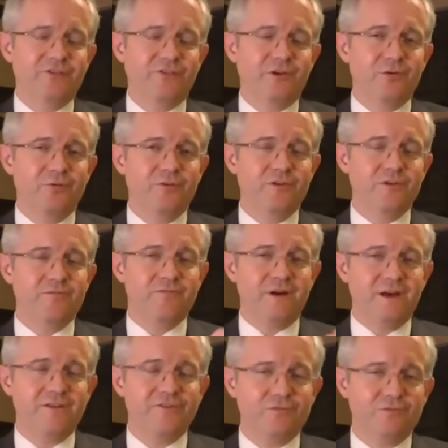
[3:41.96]
So the
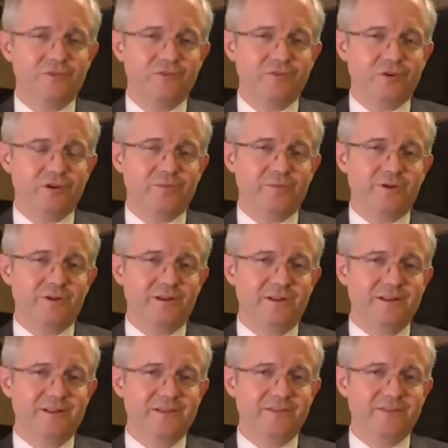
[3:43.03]
advantage of this document
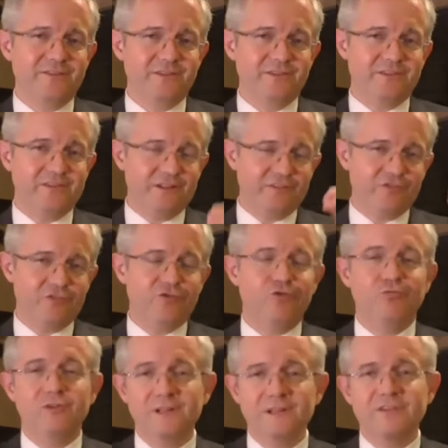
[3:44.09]
is that it starts to
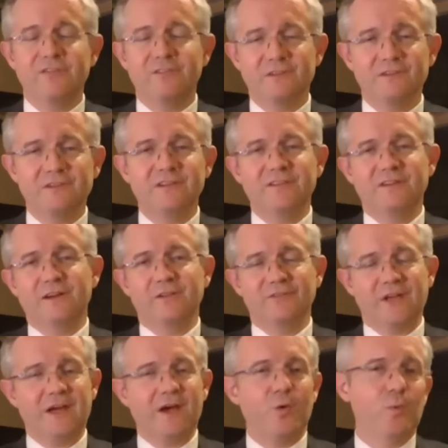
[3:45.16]
drill into the
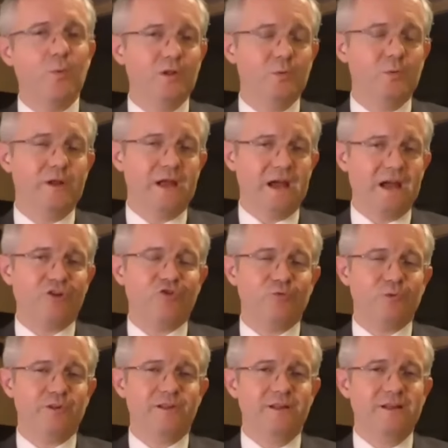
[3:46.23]
details. How will we
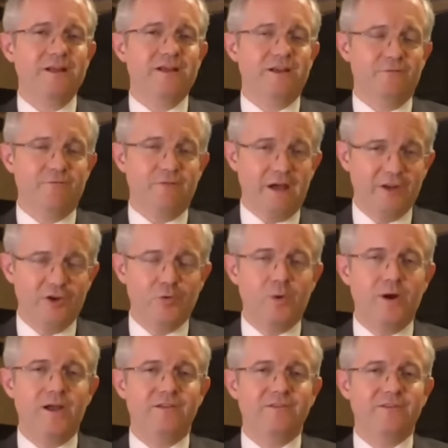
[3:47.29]
actually
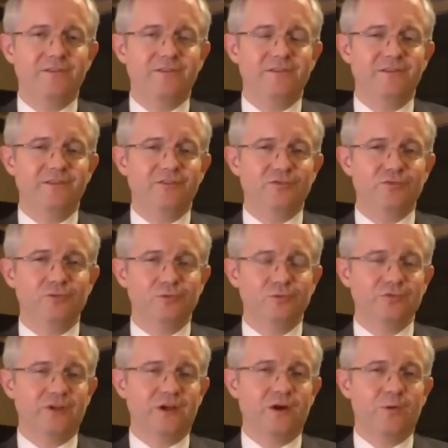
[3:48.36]
evaluate these
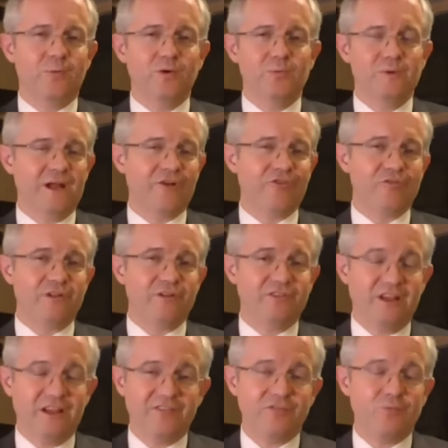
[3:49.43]
tools? How will we actually
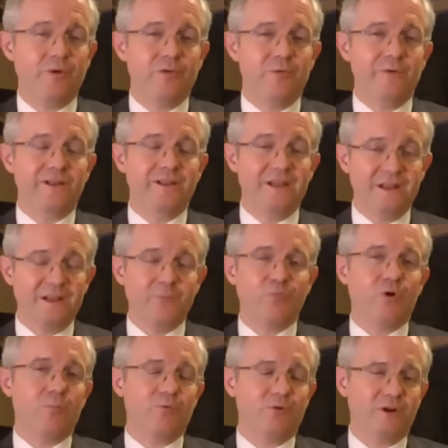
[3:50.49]
test whether we're getting
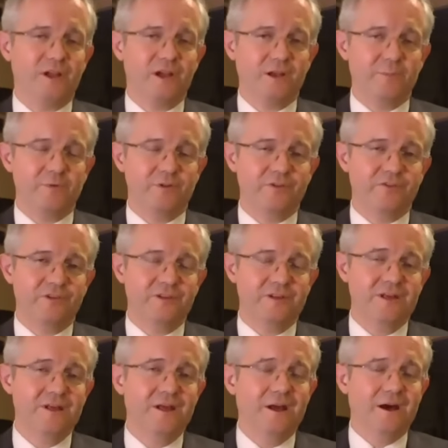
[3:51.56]
proper accountability?
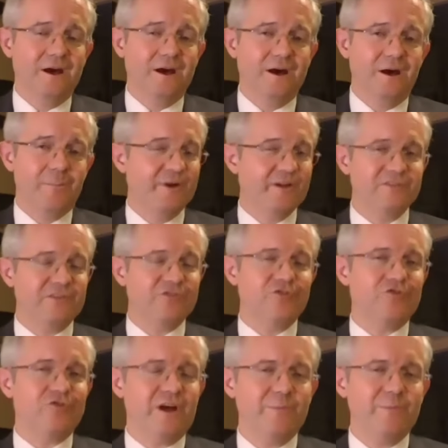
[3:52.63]
Uh, but it
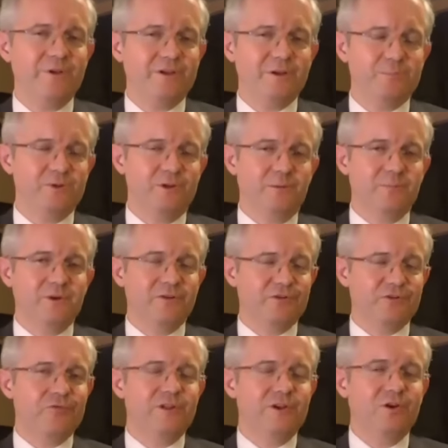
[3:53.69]
doesn't try to be complete
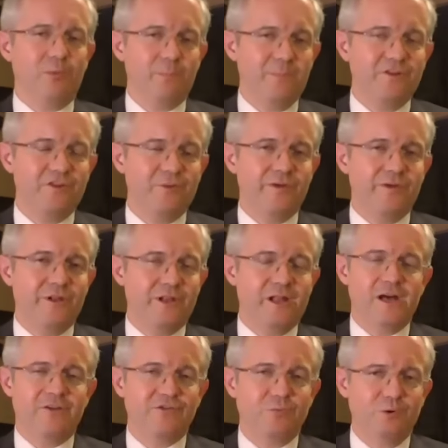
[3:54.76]
because it's really not meant to be the
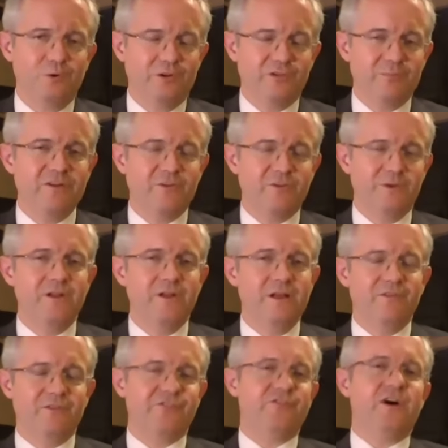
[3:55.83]
last word. It's meant to be
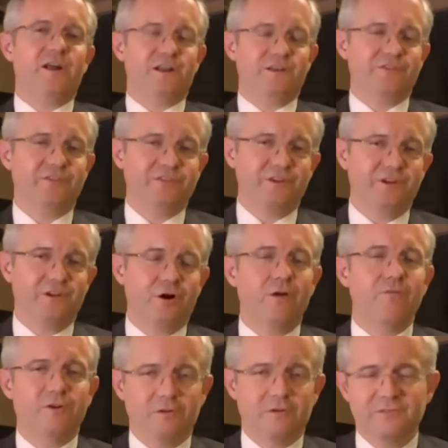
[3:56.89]
the start, as I said,
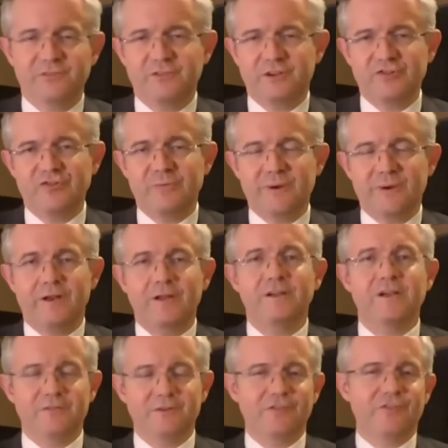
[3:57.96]
of a conversation
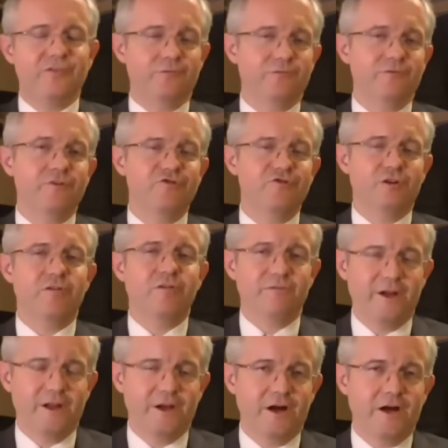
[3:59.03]
about governance of
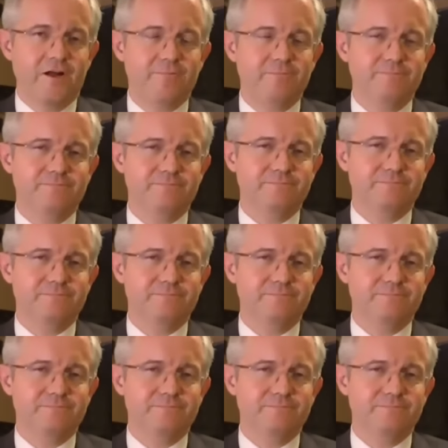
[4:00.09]
generative AI.